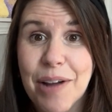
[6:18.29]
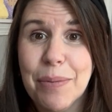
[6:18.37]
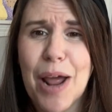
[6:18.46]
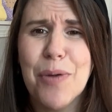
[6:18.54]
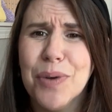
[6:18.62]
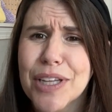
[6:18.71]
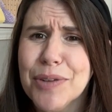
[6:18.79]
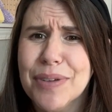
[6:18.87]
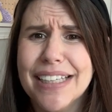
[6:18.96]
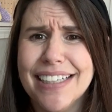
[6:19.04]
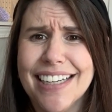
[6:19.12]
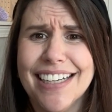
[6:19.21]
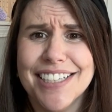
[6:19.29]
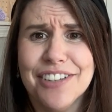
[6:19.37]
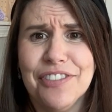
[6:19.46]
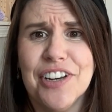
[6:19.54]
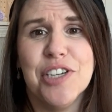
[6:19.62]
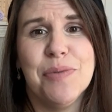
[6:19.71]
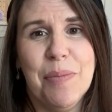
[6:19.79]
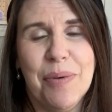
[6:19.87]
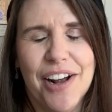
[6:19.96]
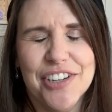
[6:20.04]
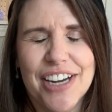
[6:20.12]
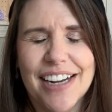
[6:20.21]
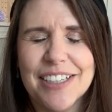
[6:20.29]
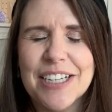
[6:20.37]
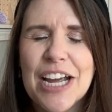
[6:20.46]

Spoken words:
but I really, really need it to finish my project.